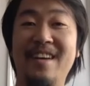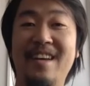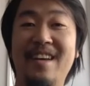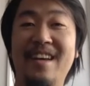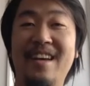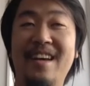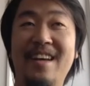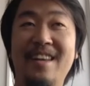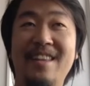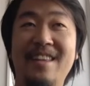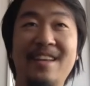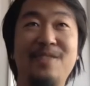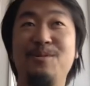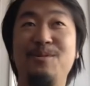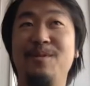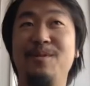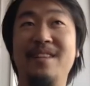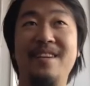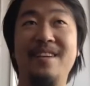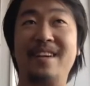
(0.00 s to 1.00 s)
And that
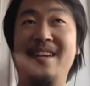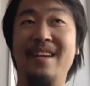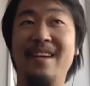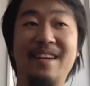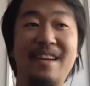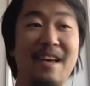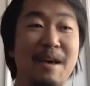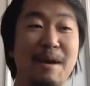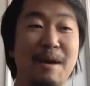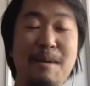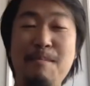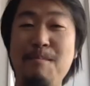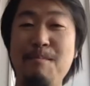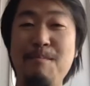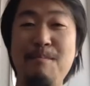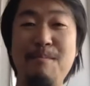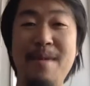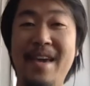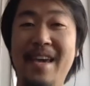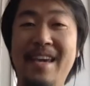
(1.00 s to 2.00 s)
really
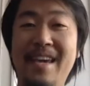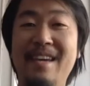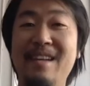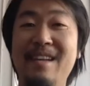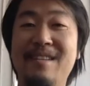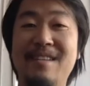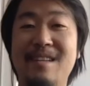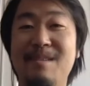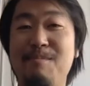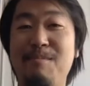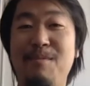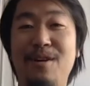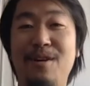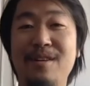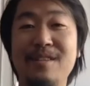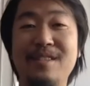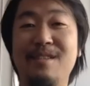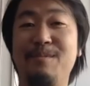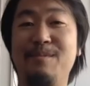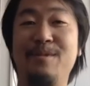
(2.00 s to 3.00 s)
made it
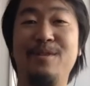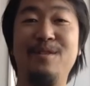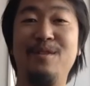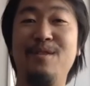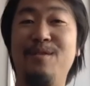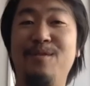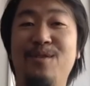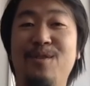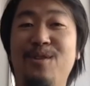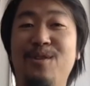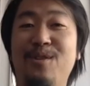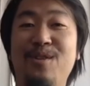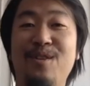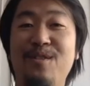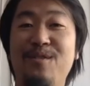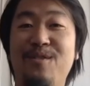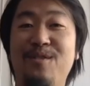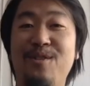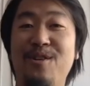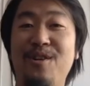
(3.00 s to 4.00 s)
possible
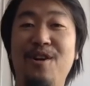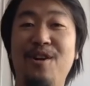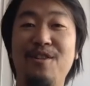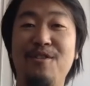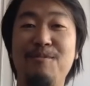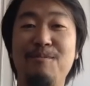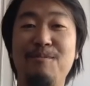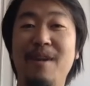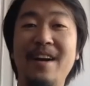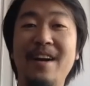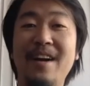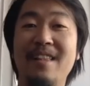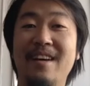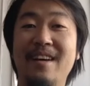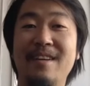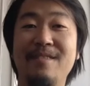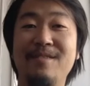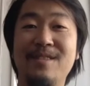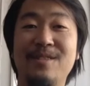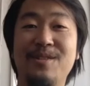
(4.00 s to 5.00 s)
for all of my
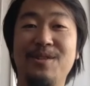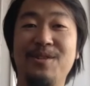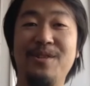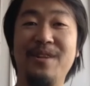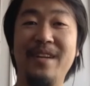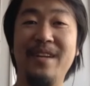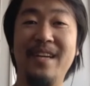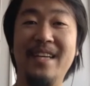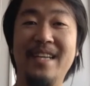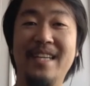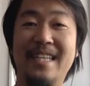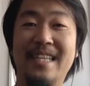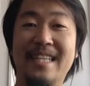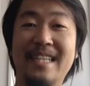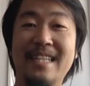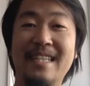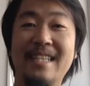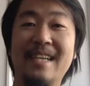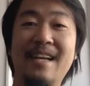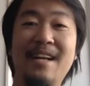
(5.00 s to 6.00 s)
life story.
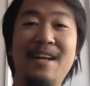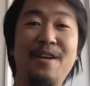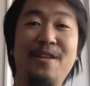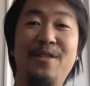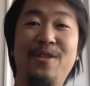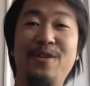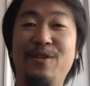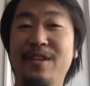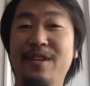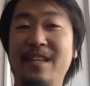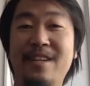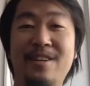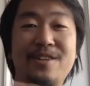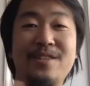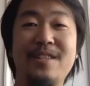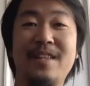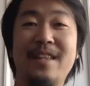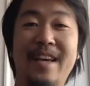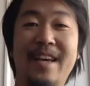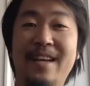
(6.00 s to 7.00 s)
And 30
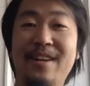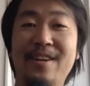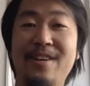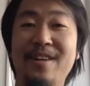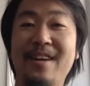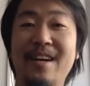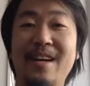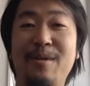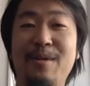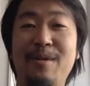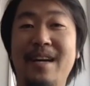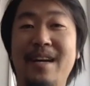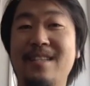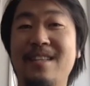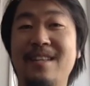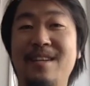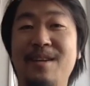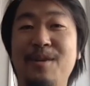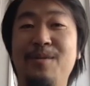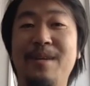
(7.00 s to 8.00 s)
years later, I
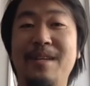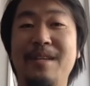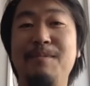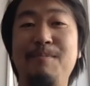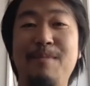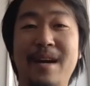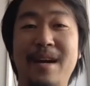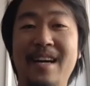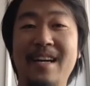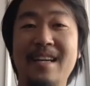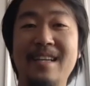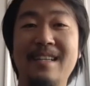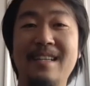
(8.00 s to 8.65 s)
actually went back